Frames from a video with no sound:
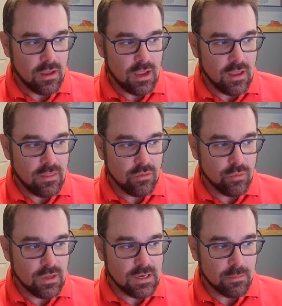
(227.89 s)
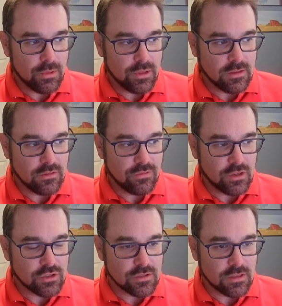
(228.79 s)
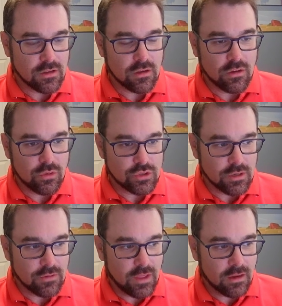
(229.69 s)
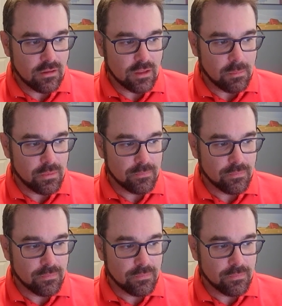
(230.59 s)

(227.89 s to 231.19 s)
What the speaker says: and then re-enabling these features at the conclusion of that clip.